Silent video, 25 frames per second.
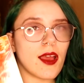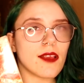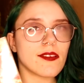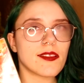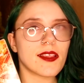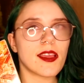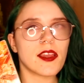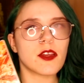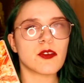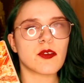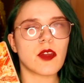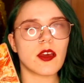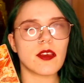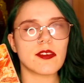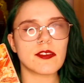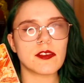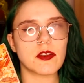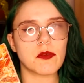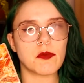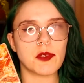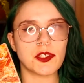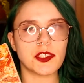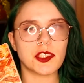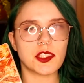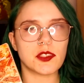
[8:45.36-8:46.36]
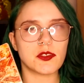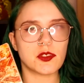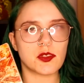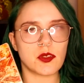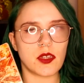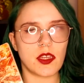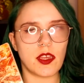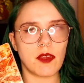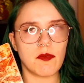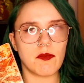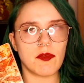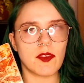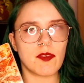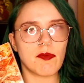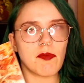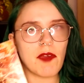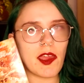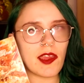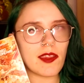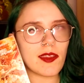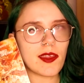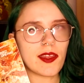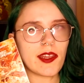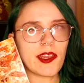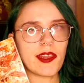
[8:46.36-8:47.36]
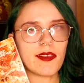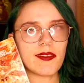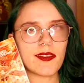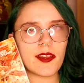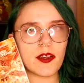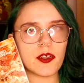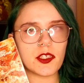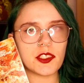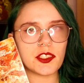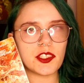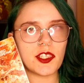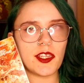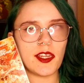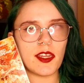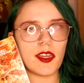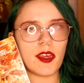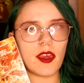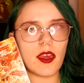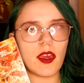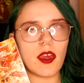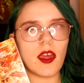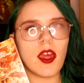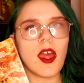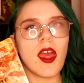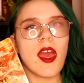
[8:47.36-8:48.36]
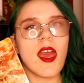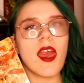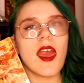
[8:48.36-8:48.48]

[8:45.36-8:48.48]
As I Cross to Bridge of Dreams by Lady Sarashina.